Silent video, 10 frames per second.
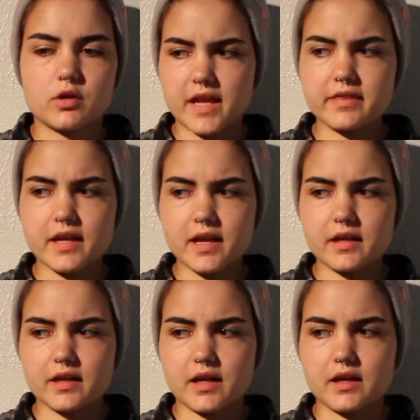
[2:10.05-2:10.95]
And
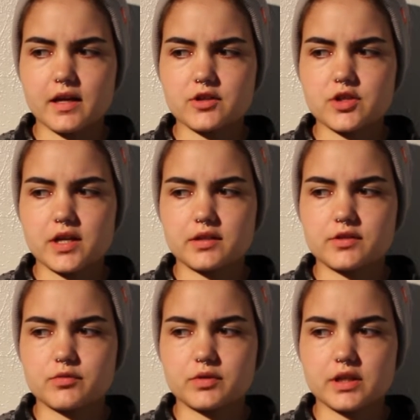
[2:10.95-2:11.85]
then I actually had
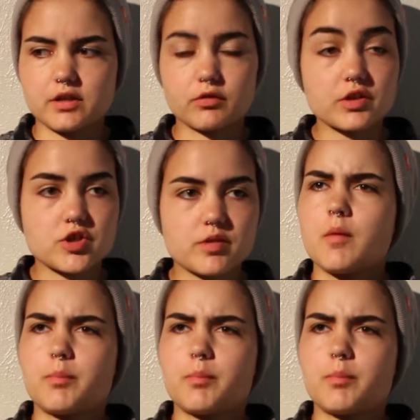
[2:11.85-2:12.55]
this really glitchy,